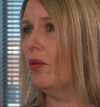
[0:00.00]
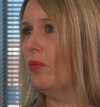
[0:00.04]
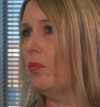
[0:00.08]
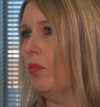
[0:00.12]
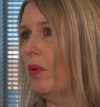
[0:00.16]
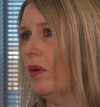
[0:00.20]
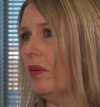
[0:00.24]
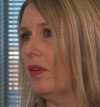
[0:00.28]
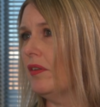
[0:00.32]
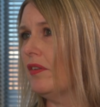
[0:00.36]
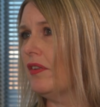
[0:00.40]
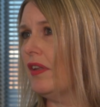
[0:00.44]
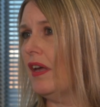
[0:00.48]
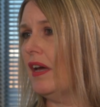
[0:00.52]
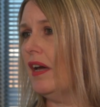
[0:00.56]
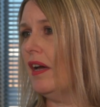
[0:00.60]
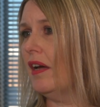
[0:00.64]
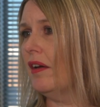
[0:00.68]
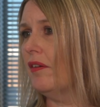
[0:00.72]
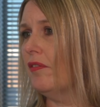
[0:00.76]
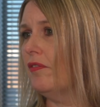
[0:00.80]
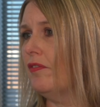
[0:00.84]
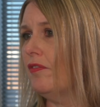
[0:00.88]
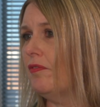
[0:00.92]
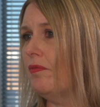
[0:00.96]
want to
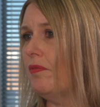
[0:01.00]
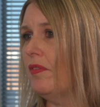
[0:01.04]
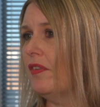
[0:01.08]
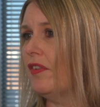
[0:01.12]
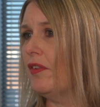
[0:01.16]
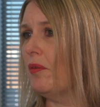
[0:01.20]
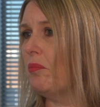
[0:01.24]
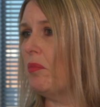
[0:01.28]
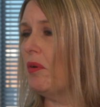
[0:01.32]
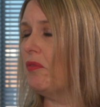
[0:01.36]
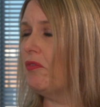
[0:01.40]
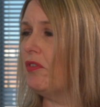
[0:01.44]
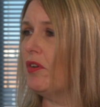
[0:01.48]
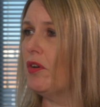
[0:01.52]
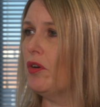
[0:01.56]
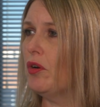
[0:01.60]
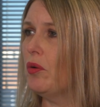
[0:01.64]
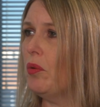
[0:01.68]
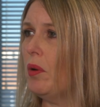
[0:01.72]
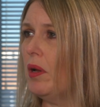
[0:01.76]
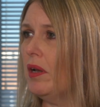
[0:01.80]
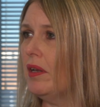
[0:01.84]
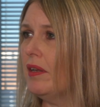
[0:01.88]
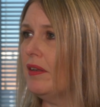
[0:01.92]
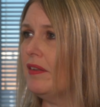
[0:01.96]
have someone from
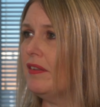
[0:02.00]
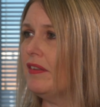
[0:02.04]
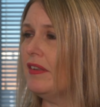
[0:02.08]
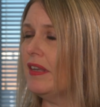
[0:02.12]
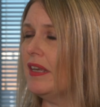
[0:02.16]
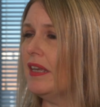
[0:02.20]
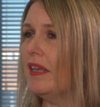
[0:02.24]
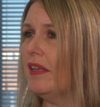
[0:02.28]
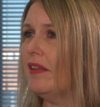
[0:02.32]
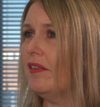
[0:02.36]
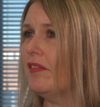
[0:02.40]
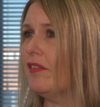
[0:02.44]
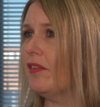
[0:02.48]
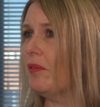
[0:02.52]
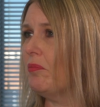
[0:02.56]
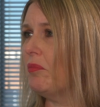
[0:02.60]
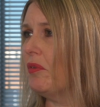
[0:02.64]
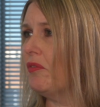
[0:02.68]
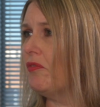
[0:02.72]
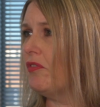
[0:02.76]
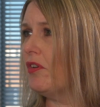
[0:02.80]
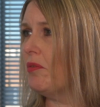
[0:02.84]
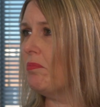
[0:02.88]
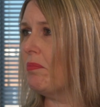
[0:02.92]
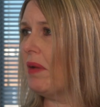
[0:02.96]
quality,
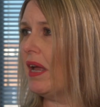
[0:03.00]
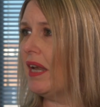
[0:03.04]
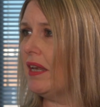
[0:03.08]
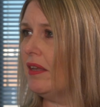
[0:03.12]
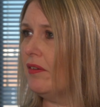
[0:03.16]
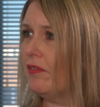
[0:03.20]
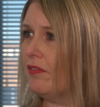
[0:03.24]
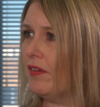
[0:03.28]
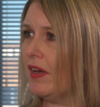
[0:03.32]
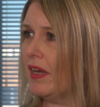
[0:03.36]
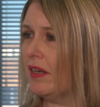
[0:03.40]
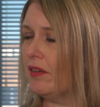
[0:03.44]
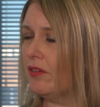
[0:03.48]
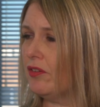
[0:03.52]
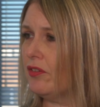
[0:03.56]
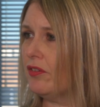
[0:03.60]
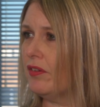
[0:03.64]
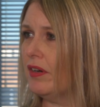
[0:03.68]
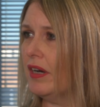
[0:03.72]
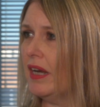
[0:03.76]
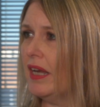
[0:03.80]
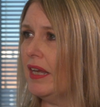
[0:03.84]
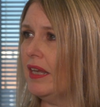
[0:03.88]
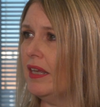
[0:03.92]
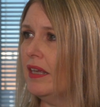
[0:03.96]
someone from
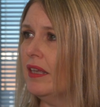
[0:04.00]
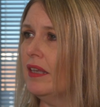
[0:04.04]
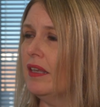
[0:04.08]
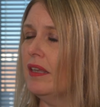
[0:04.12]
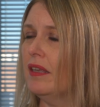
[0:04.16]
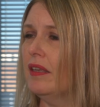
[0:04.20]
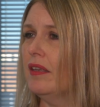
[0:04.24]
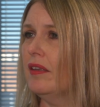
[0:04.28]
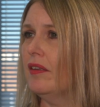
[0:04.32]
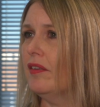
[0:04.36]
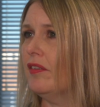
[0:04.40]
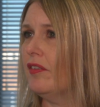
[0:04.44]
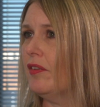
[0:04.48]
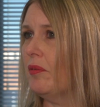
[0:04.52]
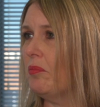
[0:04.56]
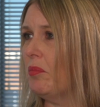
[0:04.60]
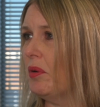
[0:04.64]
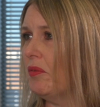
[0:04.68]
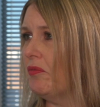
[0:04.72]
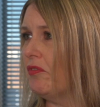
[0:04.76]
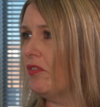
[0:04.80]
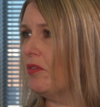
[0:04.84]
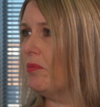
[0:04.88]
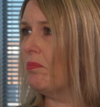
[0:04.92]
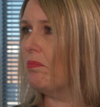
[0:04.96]
manufacturing,
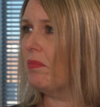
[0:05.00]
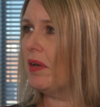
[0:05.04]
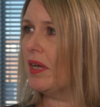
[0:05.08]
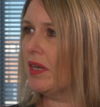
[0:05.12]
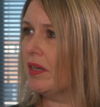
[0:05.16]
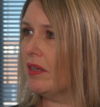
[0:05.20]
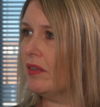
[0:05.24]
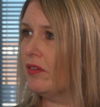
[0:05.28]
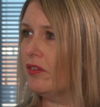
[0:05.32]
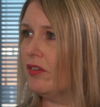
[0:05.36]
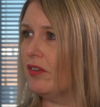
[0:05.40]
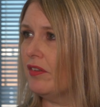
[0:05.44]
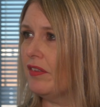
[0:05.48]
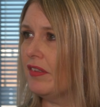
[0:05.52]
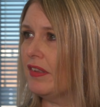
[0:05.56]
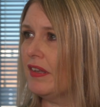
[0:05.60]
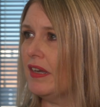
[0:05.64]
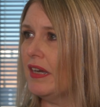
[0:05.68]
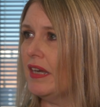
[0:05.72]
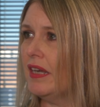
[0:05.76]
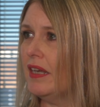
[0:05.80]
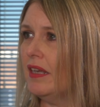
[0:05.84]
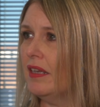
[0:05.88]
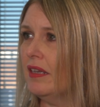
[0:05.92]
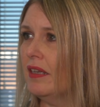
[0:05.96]
someone from
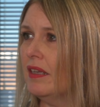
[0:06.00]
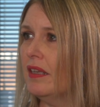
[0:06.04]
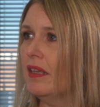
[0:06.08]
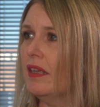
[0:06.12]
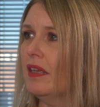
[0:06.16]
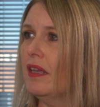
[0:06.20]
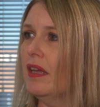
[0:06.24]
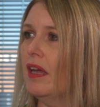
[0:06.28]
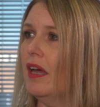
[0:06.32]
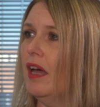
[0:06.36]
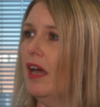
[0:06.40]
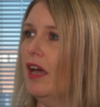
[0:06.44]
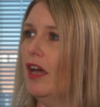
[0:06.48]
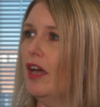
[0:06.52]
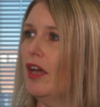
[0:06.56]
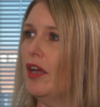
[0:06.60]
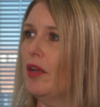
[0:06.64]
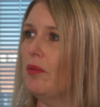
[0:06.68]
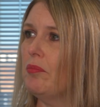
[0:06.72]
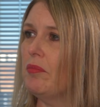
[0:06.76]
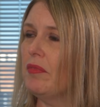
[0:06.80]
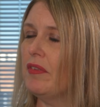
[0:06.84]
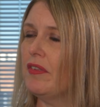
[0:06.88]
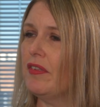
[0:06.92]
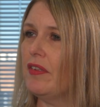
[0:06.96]
purchasing.
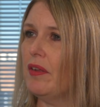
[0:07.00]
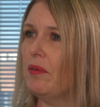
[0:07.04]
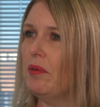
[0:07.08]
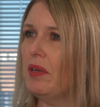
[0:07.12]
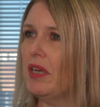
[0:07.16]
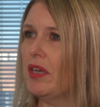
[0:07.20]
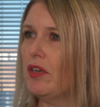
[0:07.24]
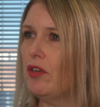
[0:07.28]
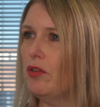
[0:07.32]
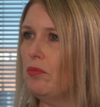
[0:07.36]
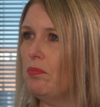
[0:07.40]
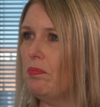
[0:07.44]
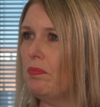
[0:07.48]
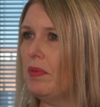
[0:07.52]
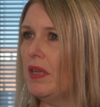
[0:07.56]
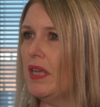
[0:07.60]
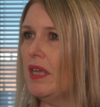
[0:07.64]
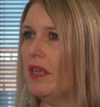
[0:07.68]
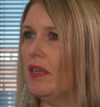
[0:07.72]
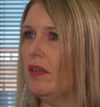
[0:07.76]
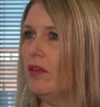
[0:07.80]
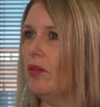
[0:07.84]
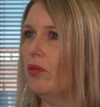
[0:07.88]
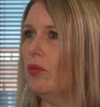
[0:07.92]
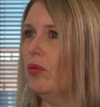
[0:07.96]
So it could
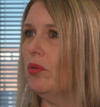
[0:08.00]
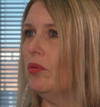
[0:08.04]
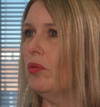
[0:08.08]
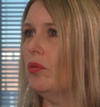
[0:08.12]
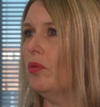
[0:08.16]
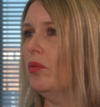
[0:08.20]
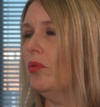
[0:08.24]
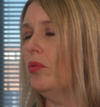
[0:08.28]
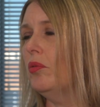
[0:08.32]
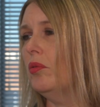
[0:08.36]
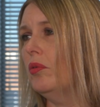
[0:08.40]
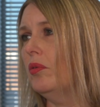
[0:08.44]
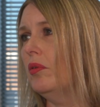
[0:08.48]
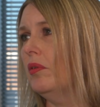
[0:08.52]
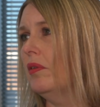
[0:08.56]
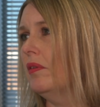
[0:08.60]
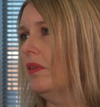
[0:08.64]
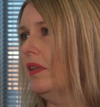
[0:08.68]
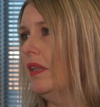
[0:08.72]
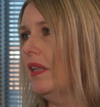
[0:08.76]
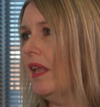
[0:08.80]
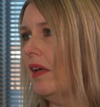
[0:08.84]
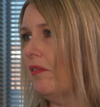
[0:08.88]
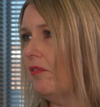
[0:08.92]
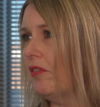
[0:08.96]
be all
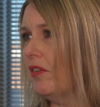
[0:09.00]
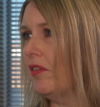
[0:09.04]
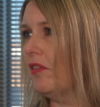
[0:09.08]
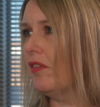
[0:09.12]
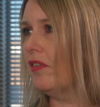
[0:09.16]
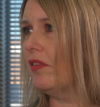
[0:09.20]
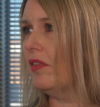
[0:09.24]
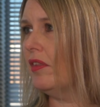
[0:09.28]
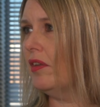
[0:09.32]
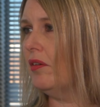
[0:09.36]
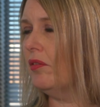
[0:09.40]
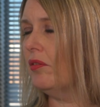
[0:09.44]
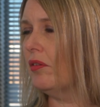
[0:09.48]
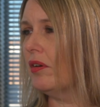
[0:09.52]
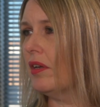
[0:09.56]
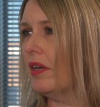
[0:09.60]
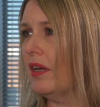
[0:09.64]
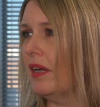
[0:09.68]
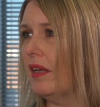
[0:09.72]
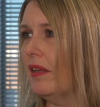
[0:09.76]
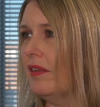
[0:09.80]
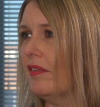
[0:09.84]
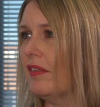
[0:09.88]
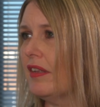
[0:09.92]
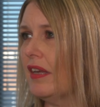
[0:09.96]
levels of the
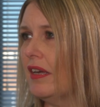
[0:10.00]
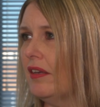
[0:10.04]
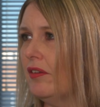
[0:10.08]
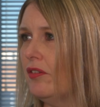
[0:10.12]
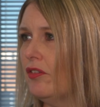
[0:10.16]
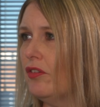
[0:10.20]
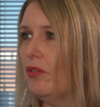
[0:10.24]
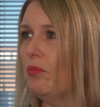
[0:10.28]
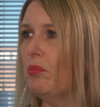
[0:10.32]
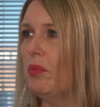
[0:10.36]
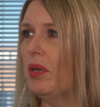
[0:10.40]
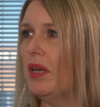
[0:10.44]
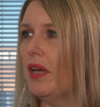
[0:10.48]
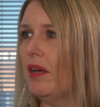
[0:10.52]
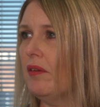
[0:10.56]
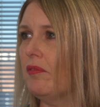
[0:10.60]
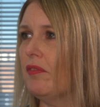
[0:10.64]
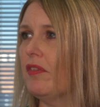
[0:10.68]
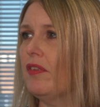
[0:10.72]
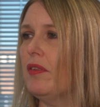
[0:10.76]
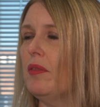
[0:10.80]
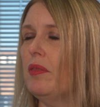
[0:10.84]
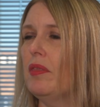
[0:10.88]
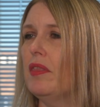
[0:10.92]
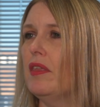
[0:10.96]
organisation would have
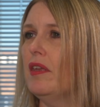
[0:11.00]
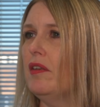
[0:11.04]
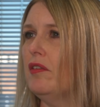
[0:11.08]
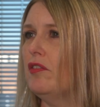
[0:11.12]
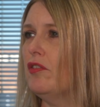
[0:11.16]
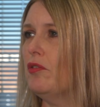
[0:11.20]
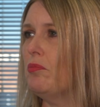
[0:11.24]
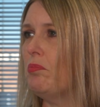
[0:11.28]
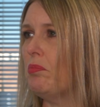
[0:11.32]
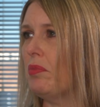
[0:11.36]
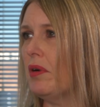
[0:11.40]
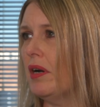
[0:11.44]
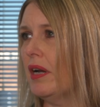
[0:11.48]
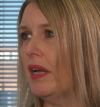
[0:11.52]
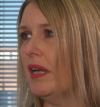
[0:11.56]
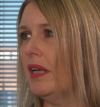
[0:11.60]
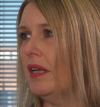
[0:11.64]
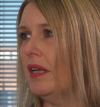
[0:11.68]
something to bring.